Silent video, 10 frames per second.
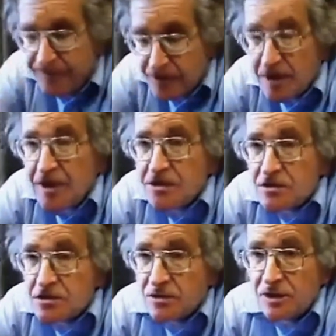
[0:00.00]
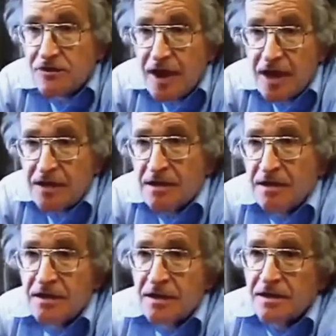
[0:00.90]
an unusual
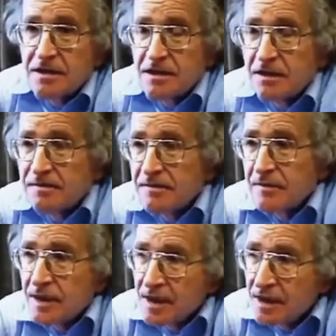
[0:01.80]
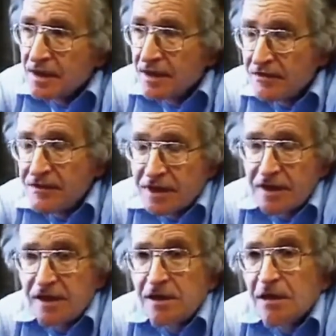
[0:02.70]
event in that a
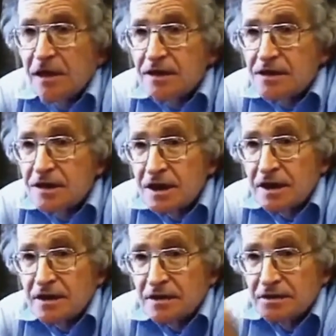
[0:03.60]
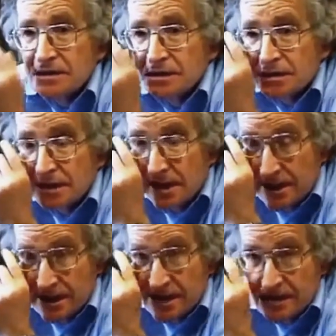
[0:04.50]
fairly large-scale
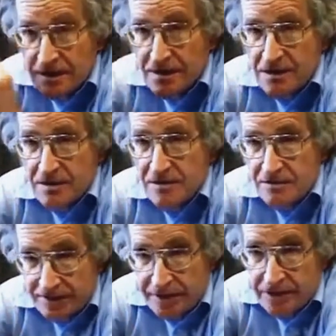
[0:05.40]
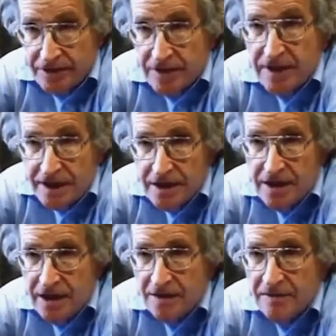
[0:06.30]
anarchist revolution
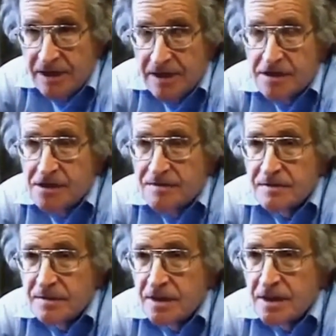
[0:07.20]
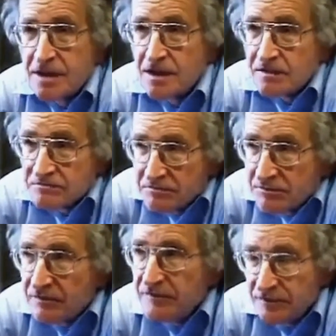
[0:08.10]
did take place in a
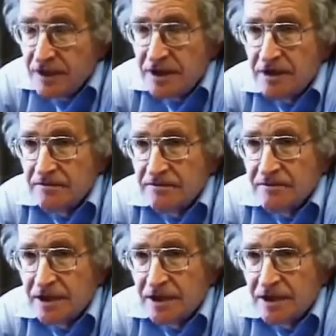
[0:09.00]
pretty,